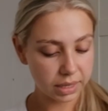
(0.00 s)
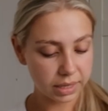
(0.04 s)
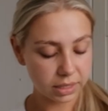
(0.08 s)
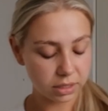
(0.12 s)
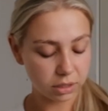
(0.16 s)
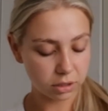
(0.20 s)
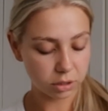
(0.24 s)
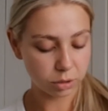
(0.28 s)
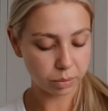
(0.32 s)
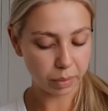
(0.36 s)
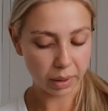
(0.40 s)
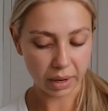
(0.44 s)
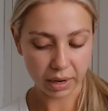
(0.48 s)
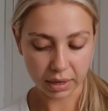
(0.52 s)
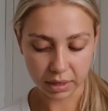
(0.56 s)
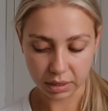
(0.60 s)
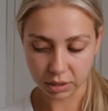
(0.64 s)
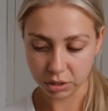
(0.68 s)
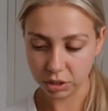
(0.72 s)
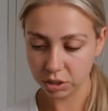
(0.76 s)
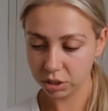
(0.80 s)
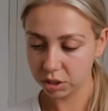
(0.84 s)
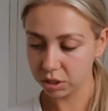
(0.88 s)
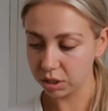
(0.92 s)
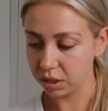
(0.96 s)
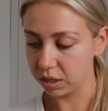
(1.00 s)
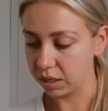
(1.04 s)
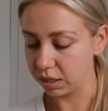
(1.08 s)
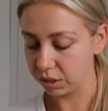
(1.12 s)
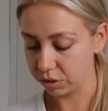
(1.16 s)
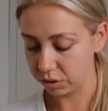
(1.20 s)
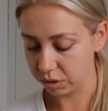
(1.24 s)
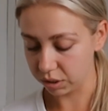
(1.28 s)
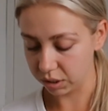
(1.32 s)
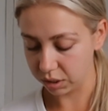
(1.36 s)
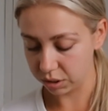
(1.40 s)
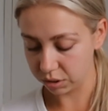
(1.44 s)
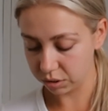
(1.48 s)
ASOS package
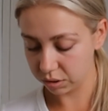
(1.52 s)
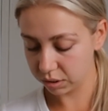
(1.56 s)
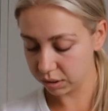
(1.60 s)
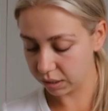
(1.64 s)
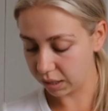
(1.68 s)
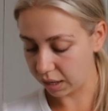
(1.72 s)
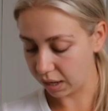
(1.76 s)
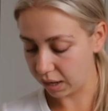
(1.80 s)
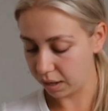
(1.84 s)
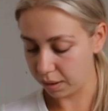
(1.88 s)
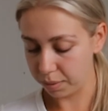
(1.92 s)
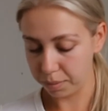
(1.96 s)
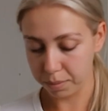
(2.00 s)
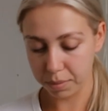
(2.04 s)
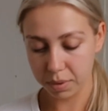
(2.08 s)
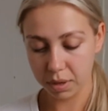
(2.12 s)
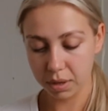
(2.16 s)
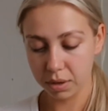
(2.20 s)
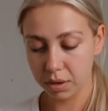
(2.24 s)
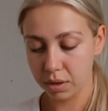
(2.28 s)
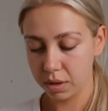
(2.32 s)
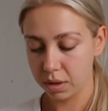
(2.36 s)
literally just came